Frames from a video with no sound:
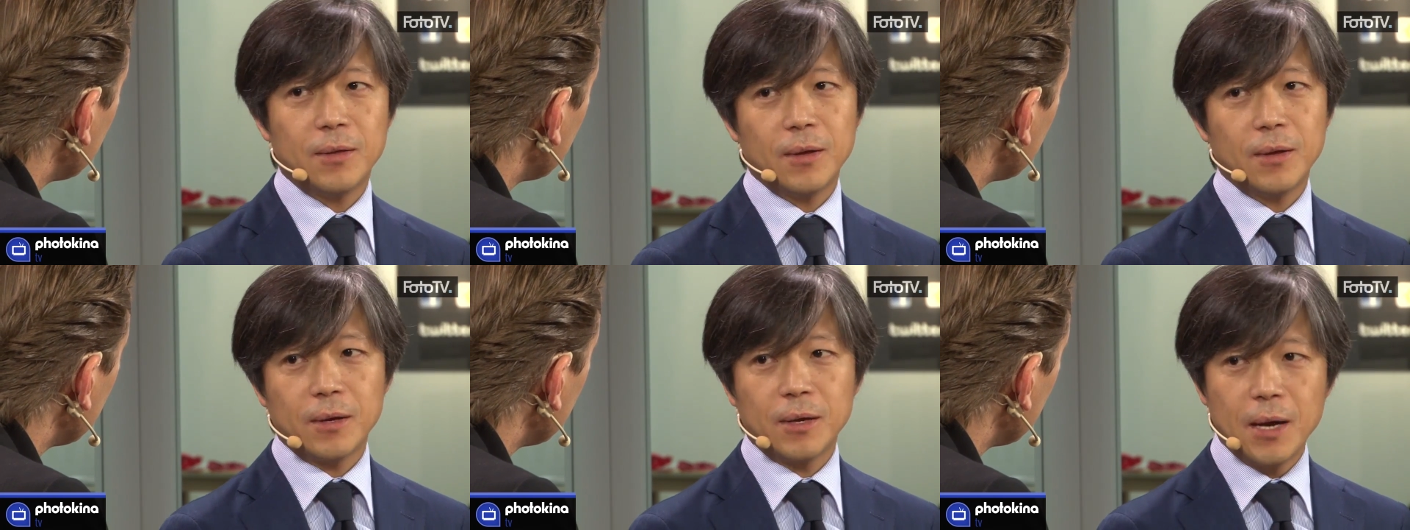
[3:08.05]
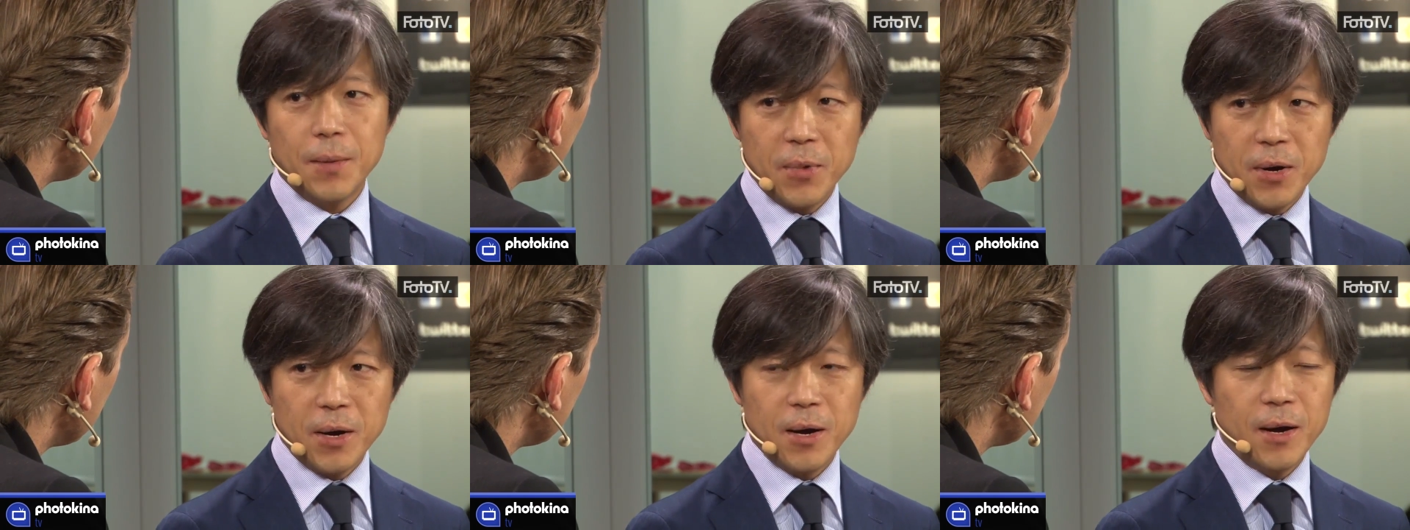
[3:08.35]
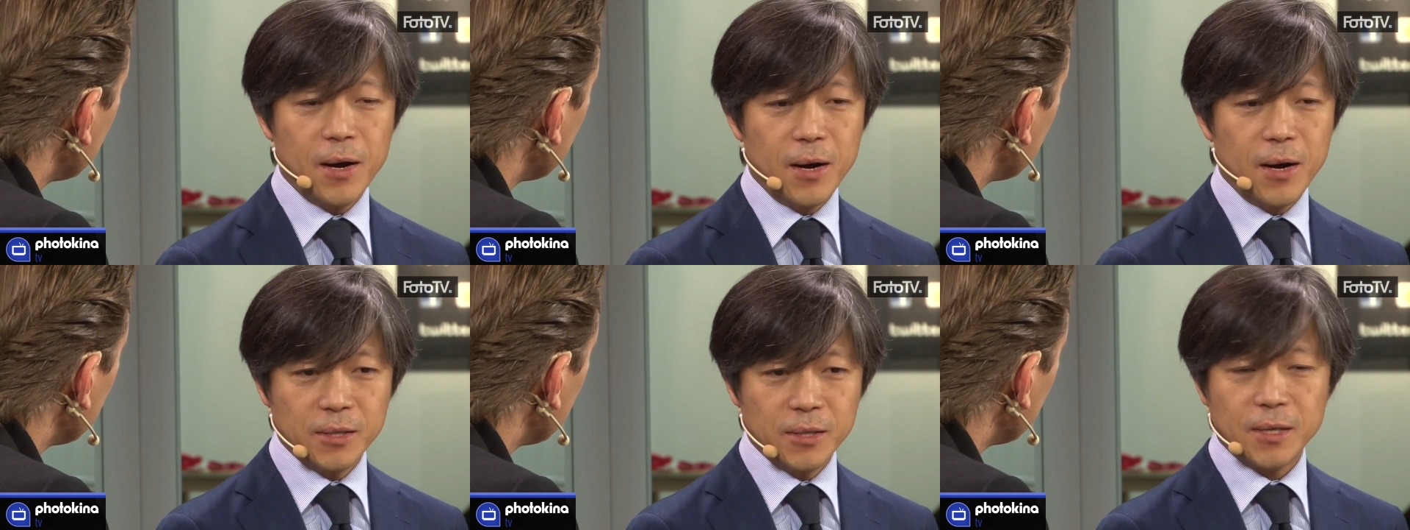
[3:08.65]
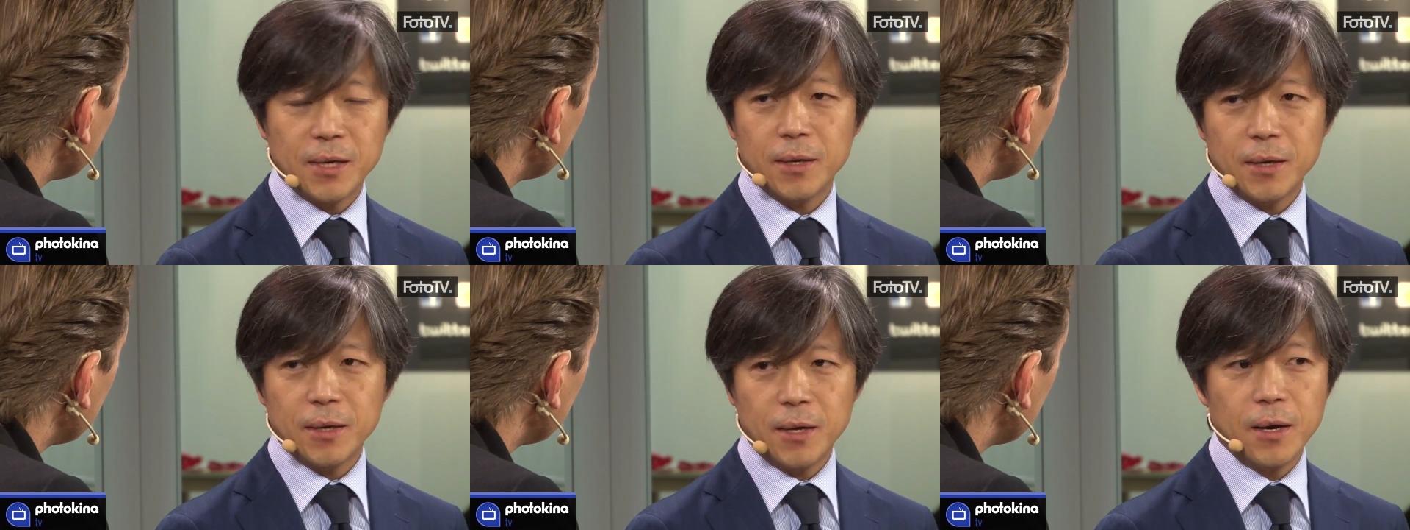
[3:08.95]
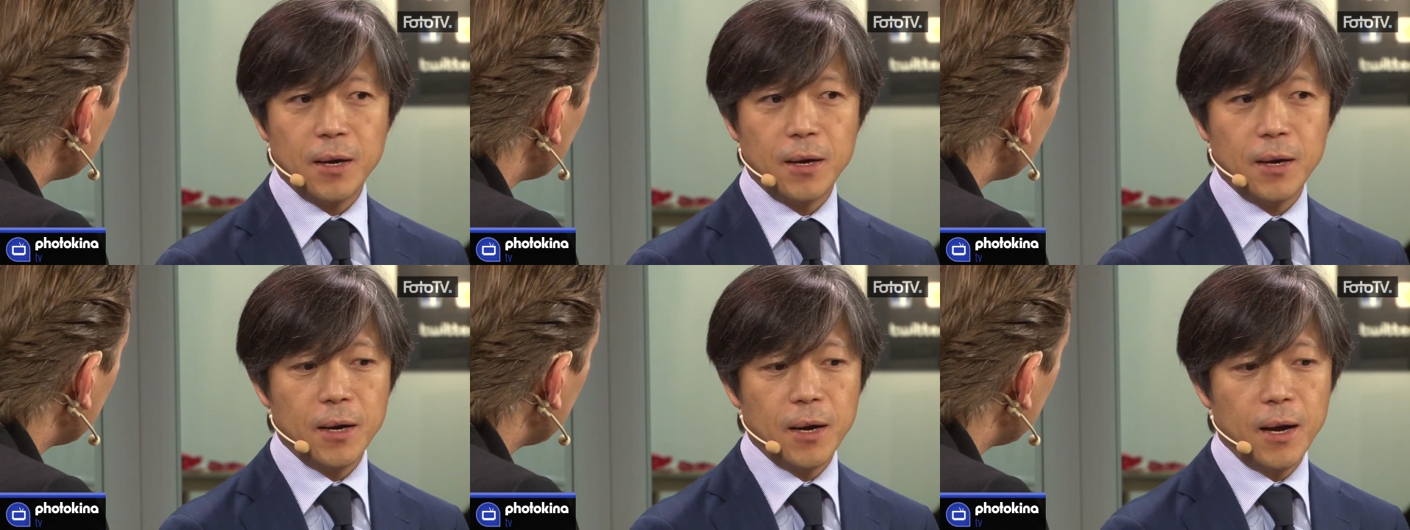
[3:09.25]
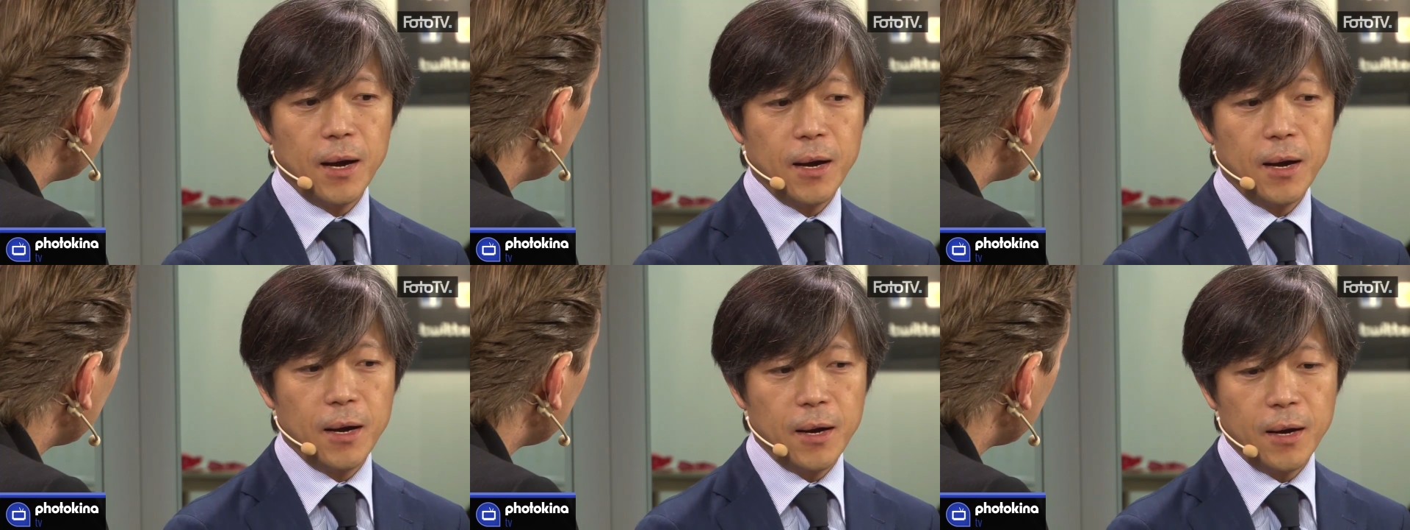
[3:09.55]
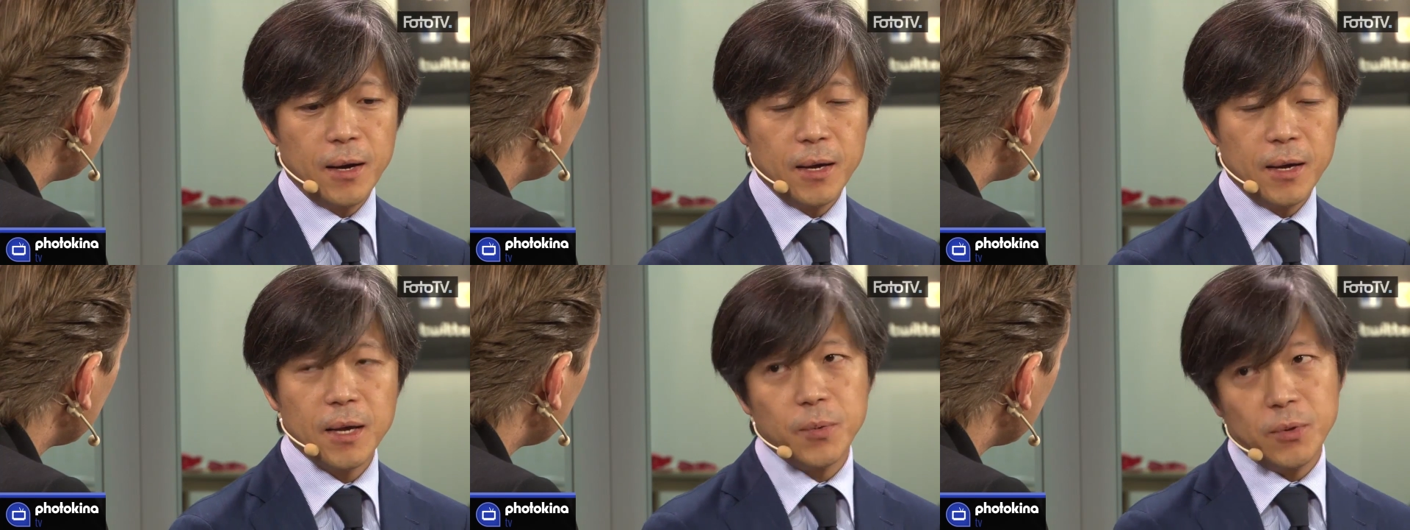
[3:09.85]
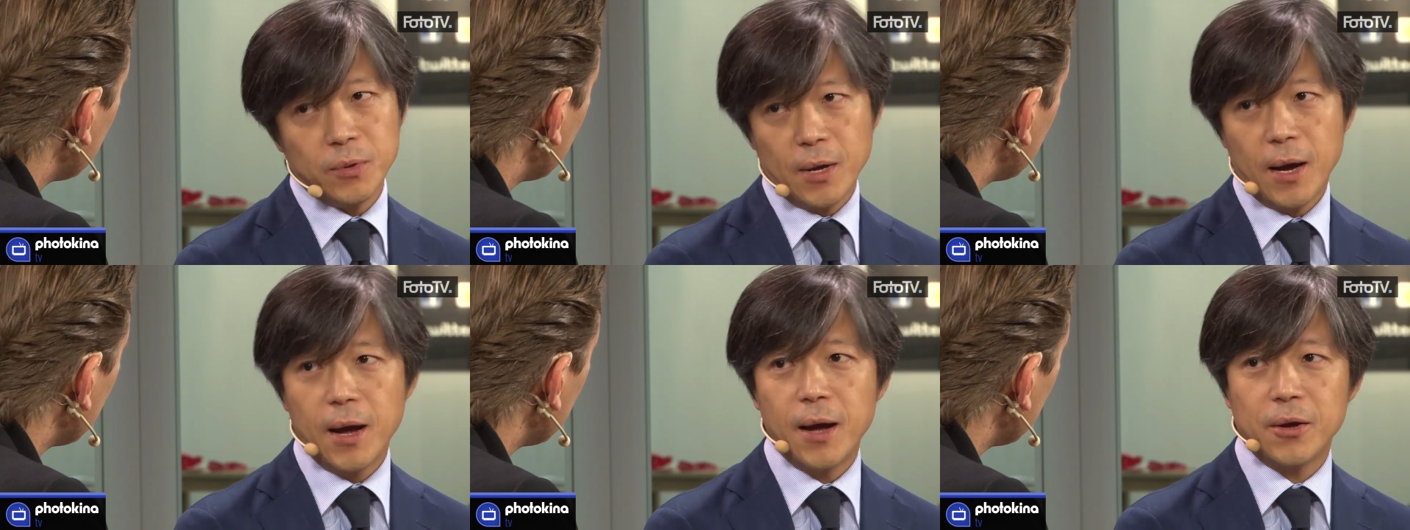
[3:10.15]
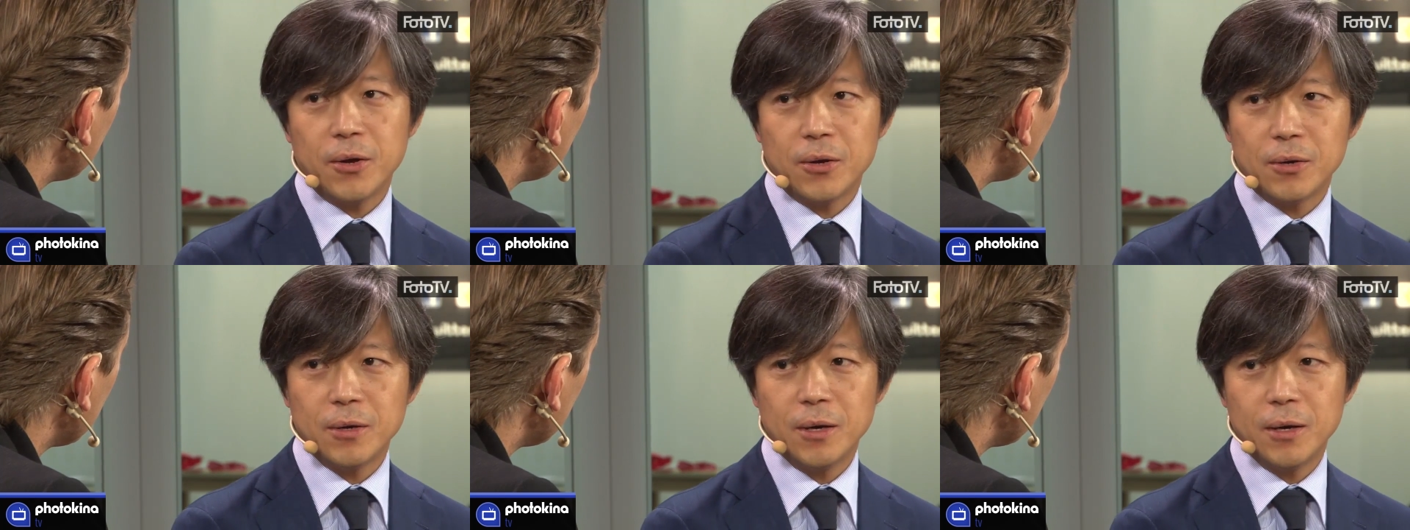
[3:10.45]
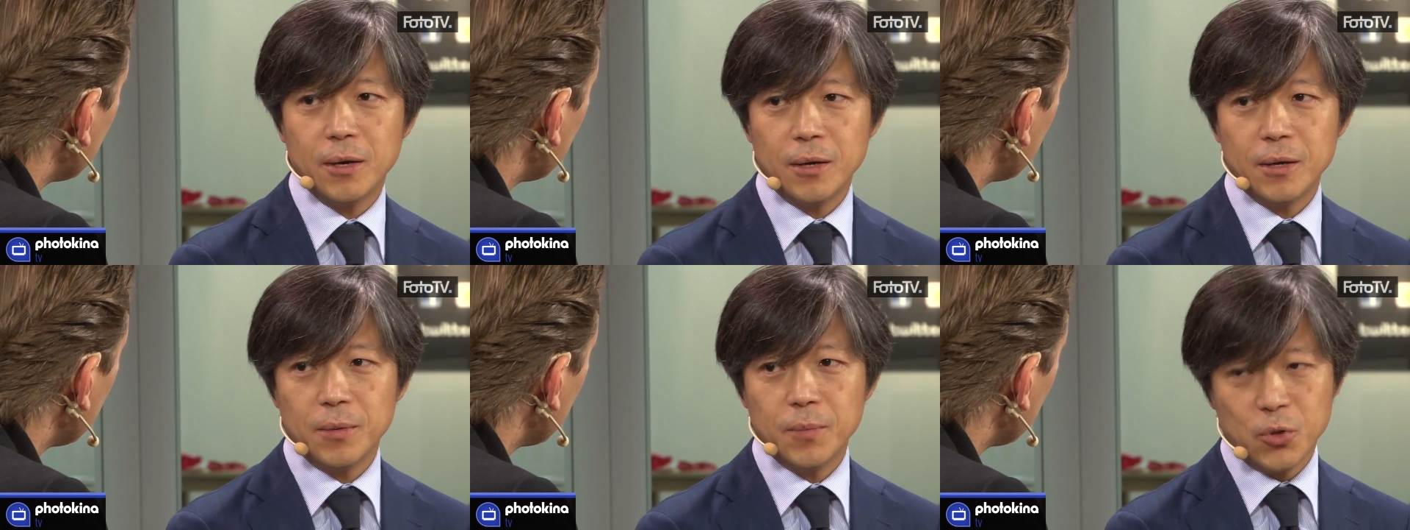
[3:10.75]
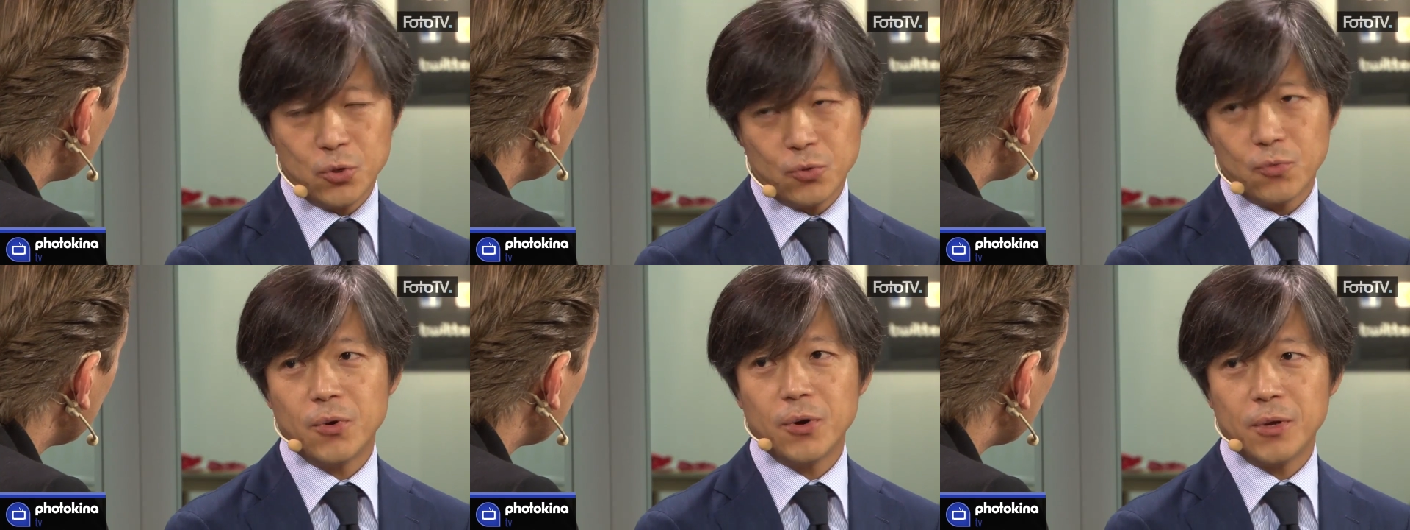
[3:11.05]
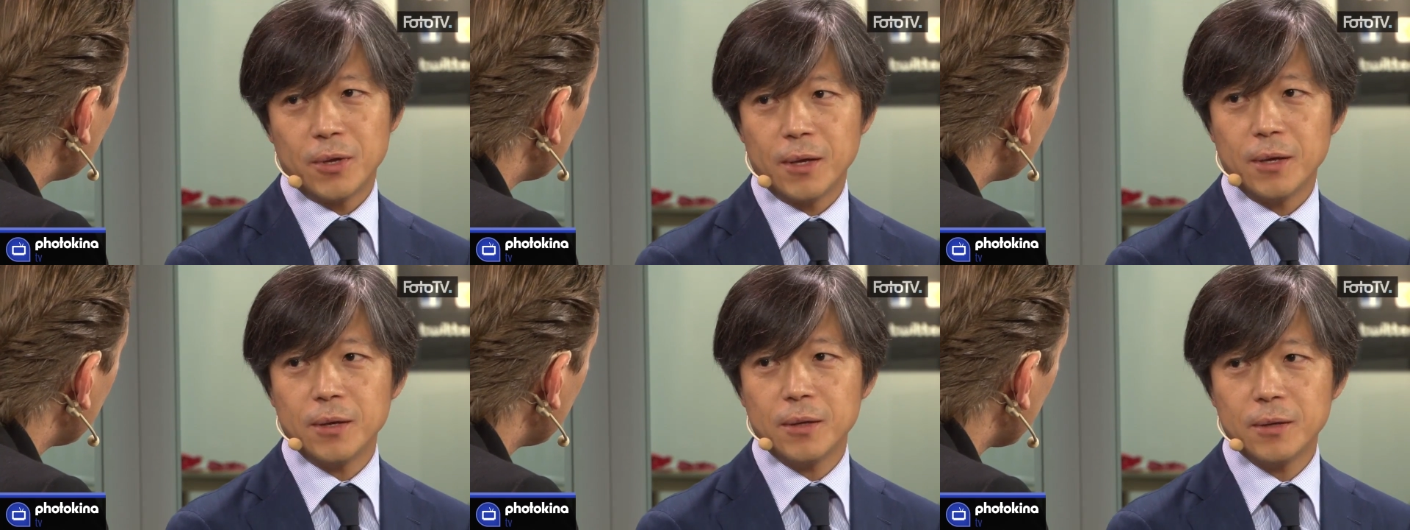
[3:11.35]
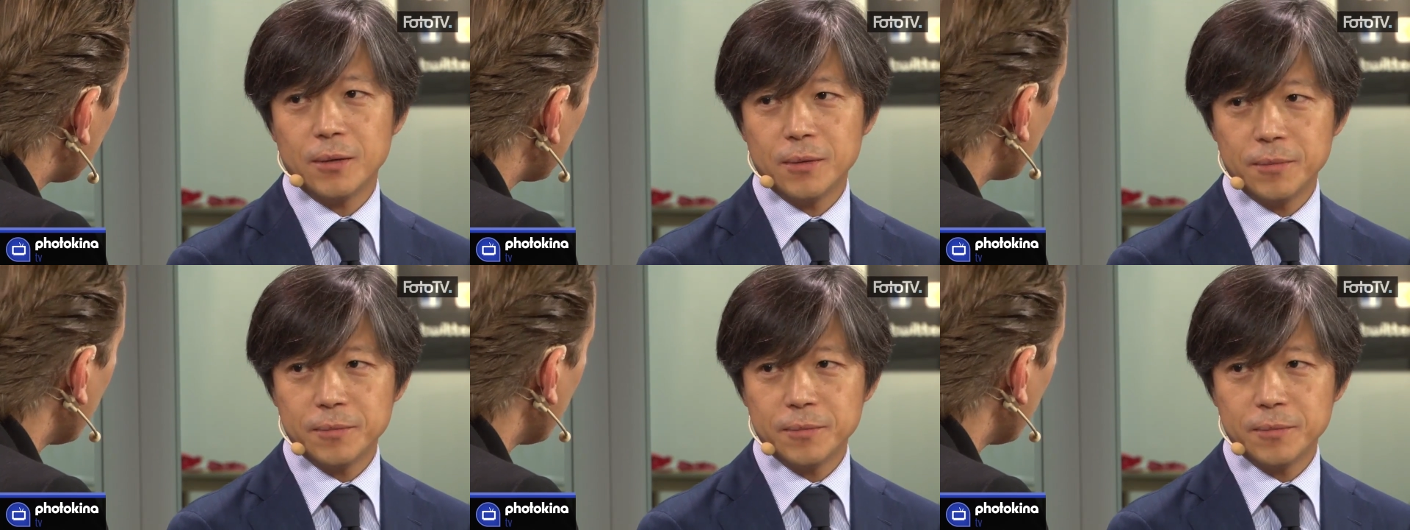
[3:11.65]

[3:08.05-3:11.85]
the camera has a even higher image quality.